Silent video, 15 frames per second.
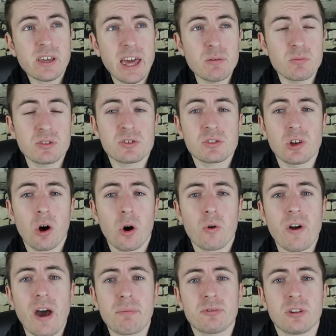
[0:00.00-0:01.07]
game was
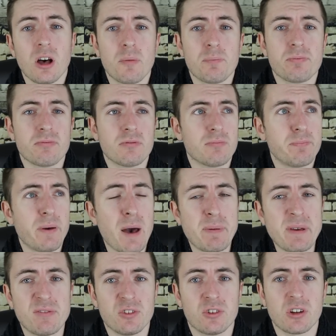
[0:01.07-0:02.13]
so wrapped up Pep
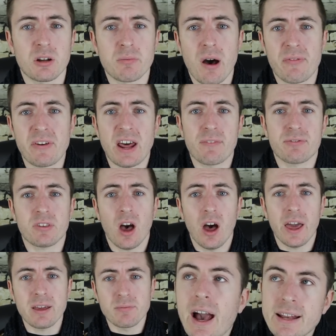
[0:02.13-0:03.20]
even took him off at half
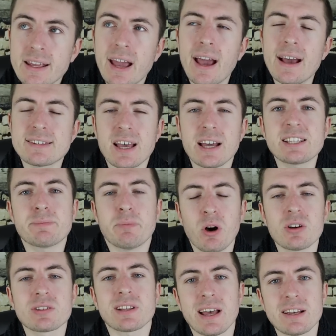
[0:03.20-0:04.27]
time. And yes, I
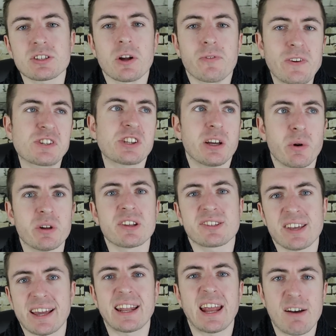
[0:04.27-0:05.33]
suppose Leicester officially won the
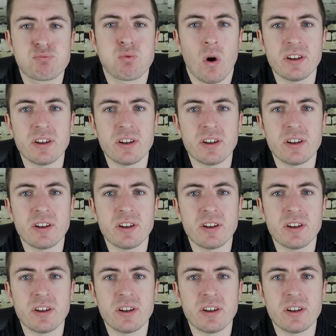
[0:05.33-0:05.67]
second half